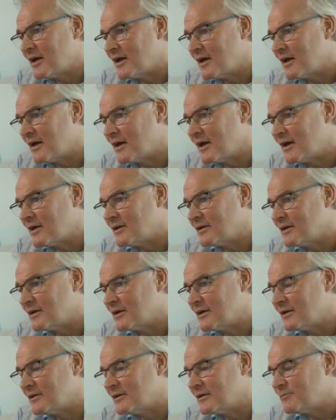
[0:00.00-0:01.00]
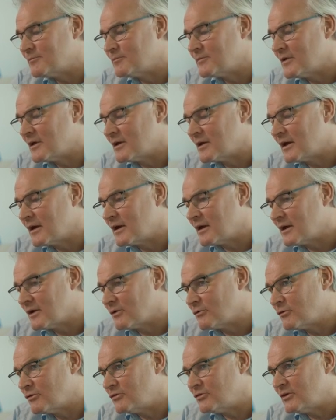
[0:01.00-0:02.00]
uh, and, a, and a
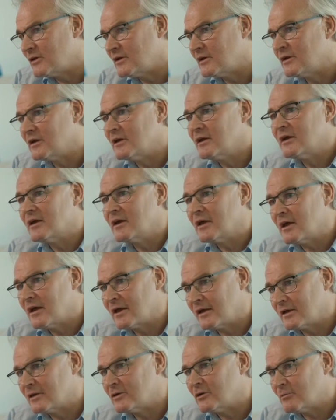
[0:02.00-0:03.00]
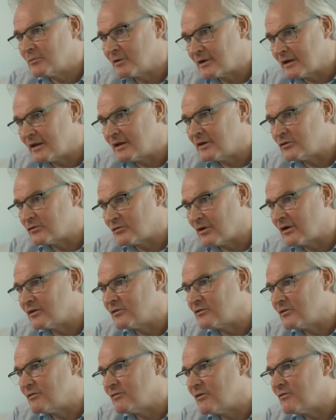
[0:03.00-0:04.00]
encouraging economically
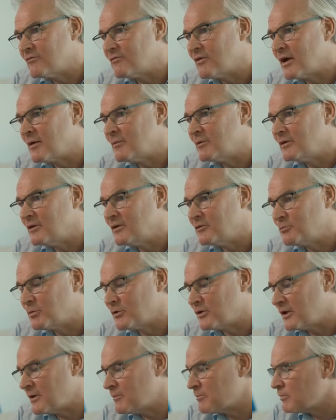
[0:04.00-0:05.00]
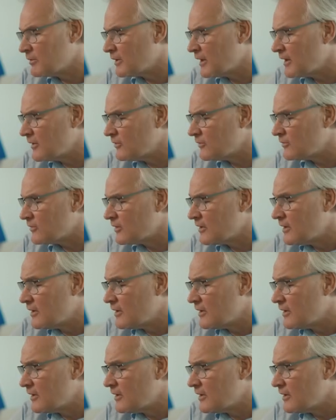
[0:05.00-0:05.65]
attractive environment he's putting in place.